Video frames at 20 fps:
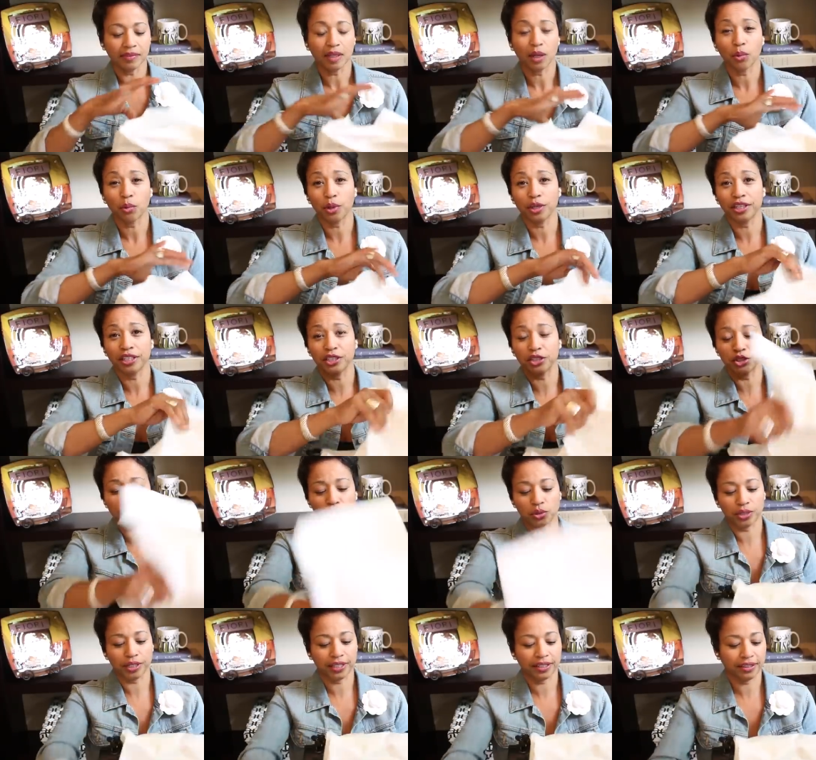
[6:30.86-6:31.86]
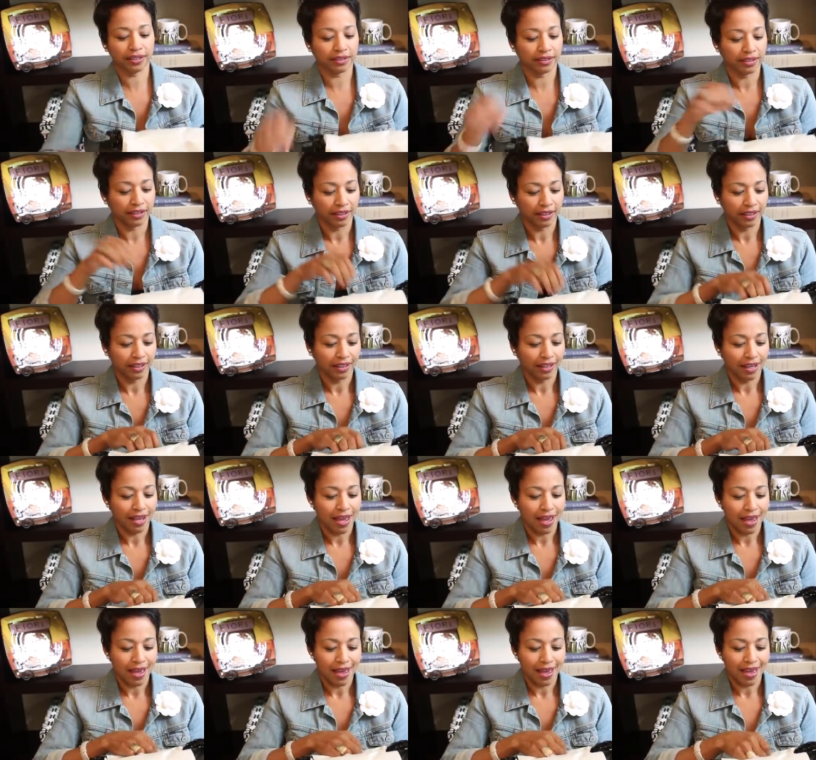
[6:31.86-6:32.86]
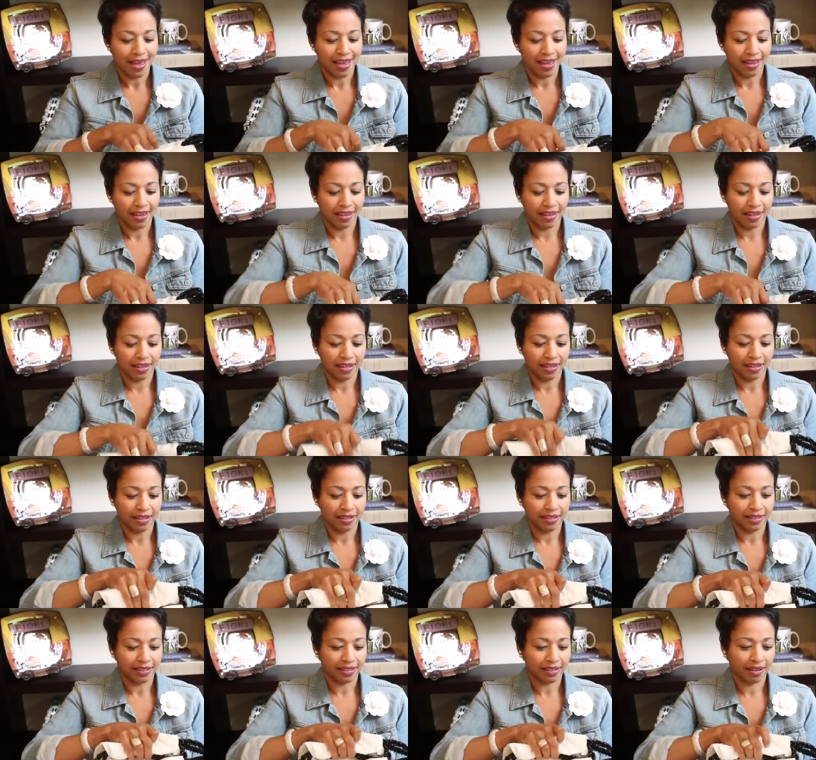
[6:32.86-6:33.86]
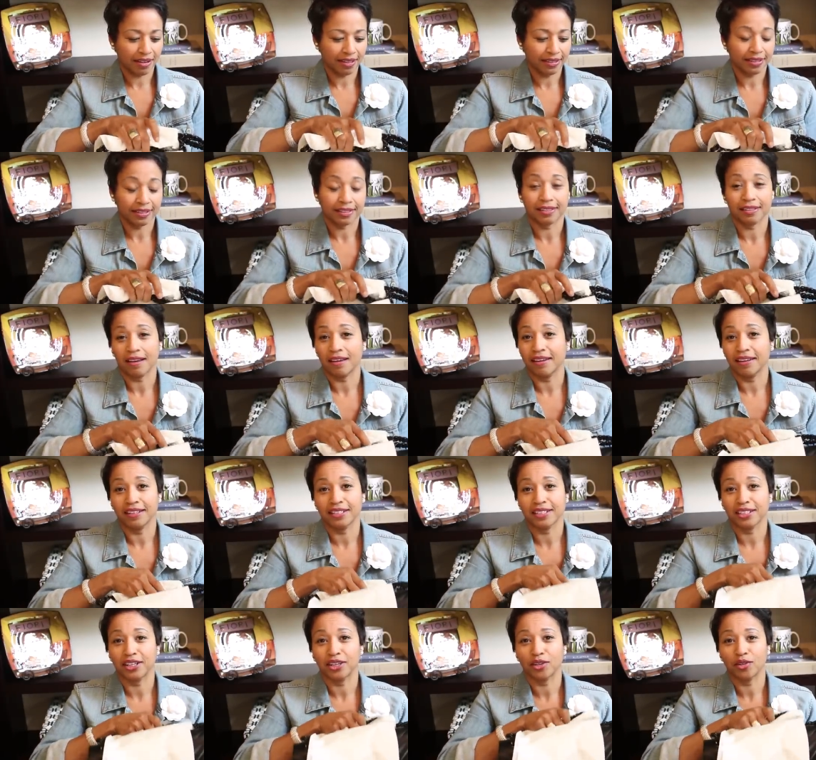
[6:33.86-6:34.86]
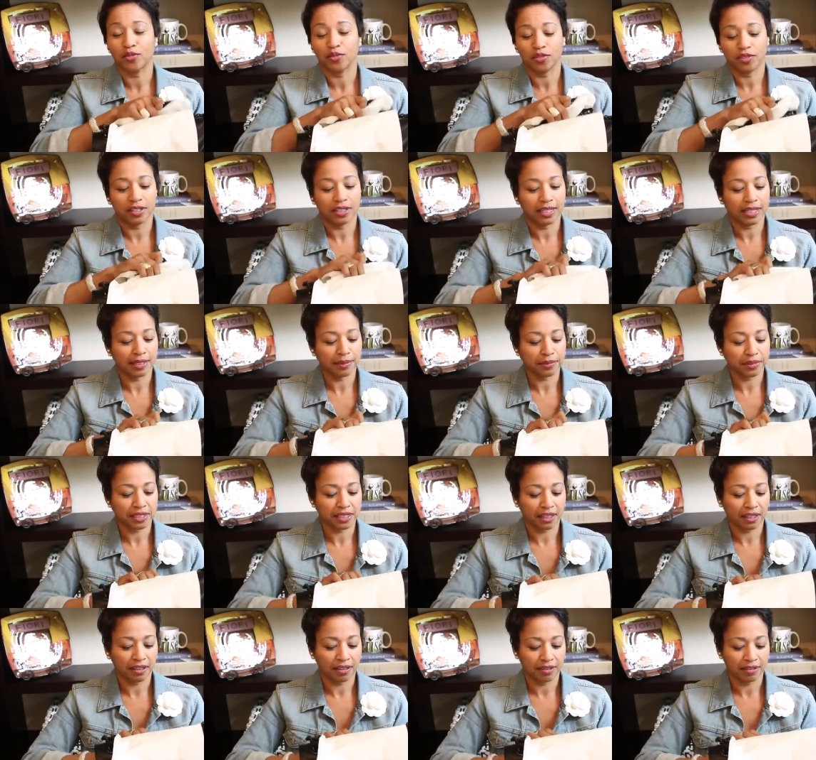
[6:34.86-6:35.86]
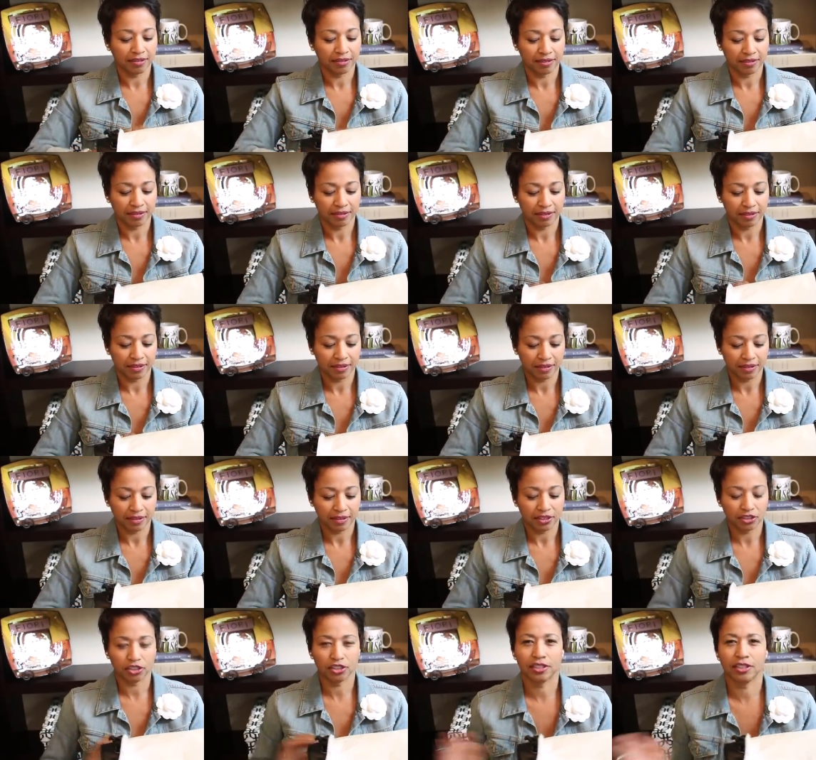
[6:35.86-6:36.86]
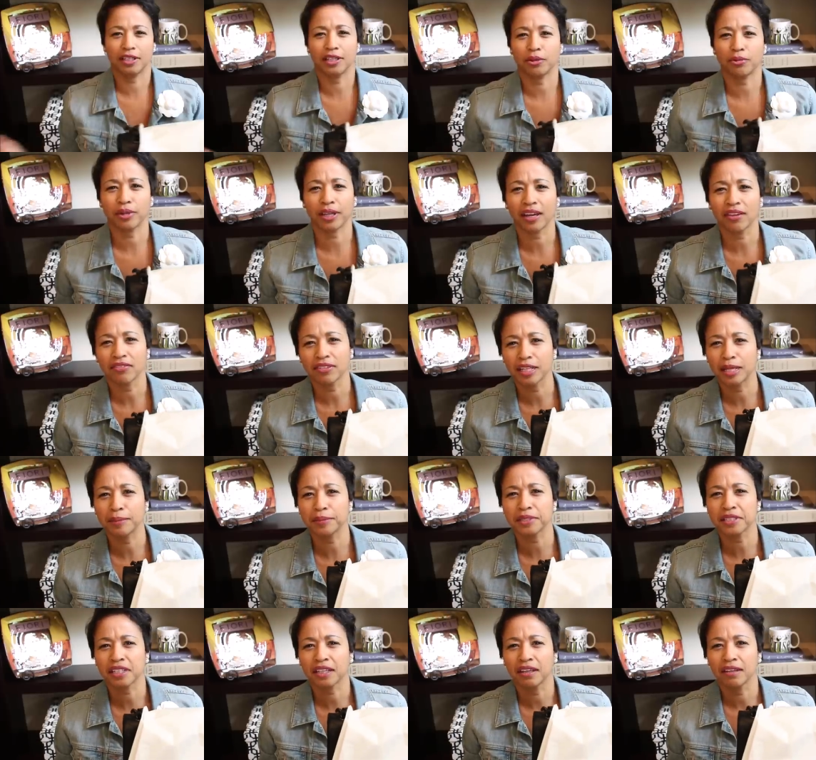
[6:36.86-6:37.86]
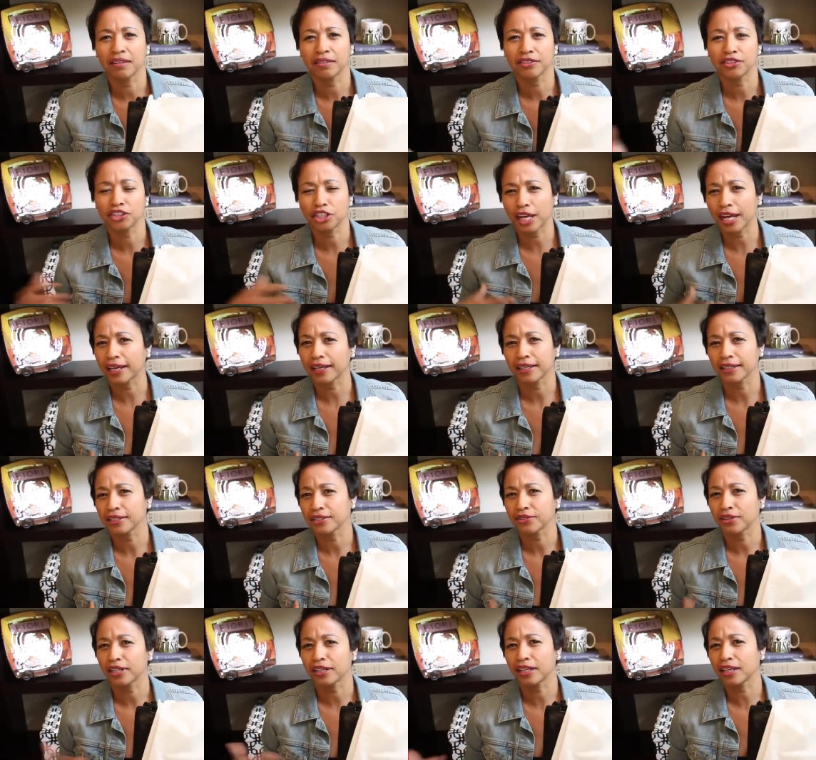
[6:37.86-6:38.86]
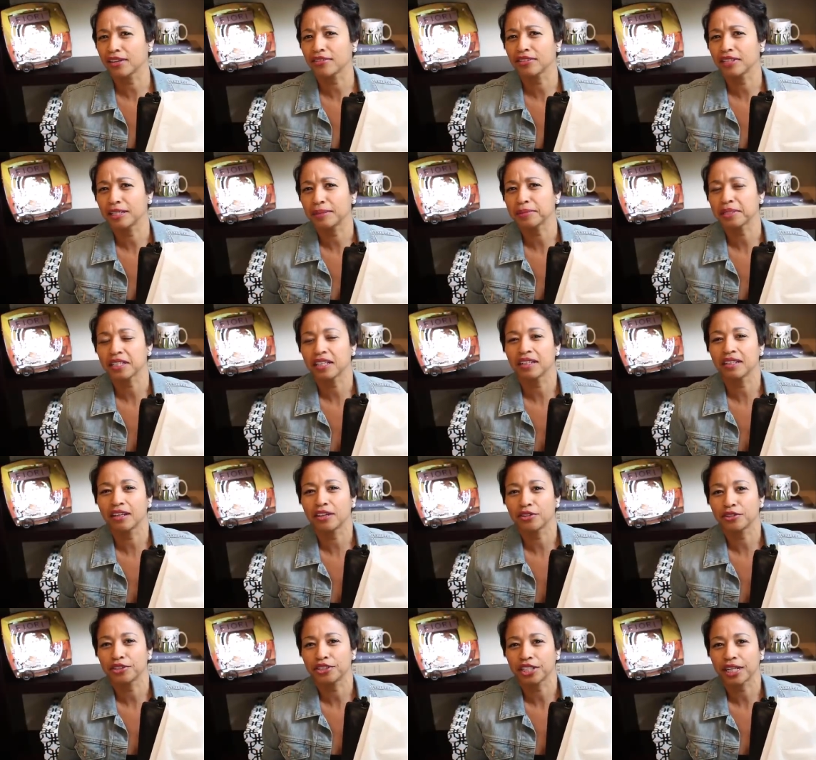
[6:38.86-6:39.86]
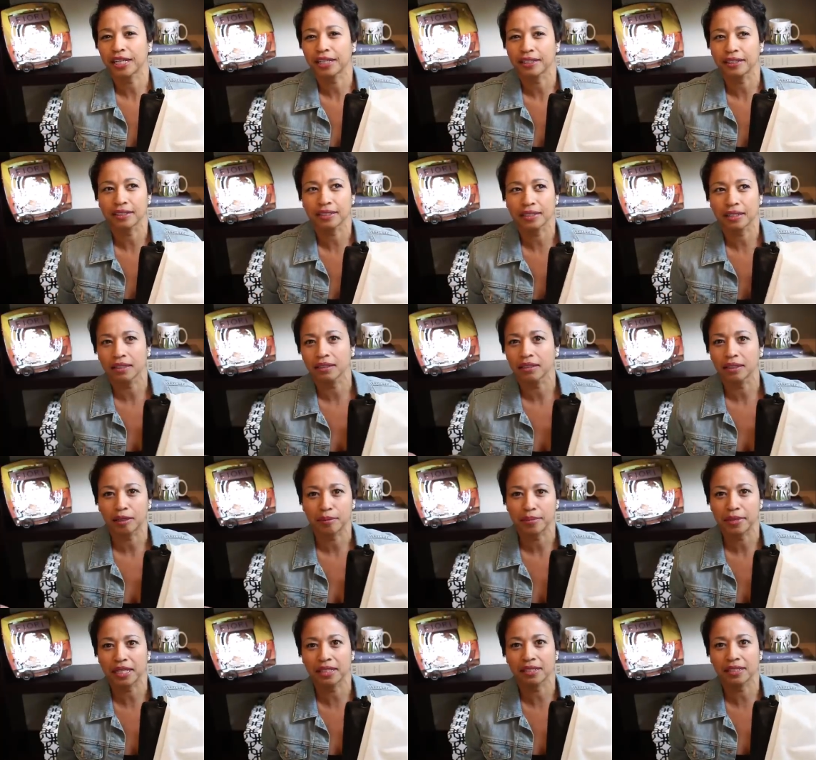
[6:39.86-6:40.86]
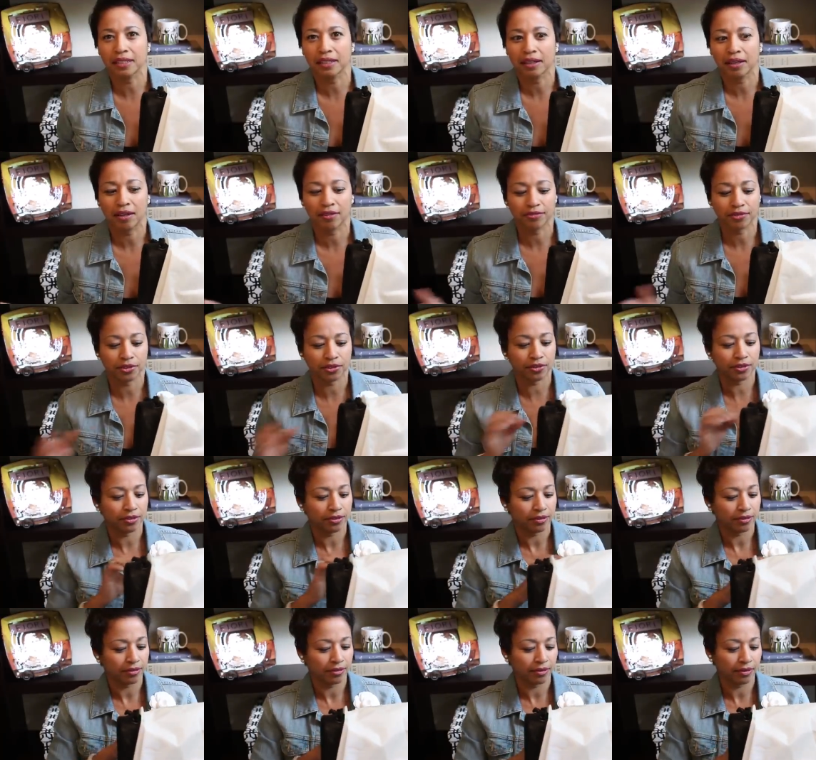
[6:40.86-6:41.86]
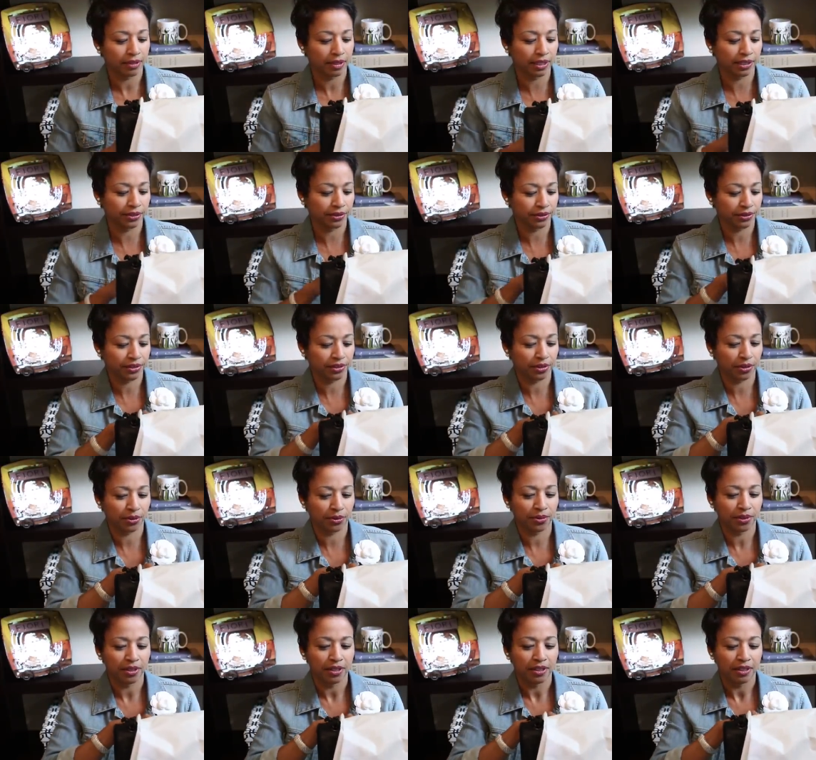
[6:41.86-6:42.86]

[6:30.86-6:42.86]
I want to enjoy it. And I decided to go for the lambskin. Just think, we have lambskin jackets, right? I have lambskin leather jackets that look amazing after years, so.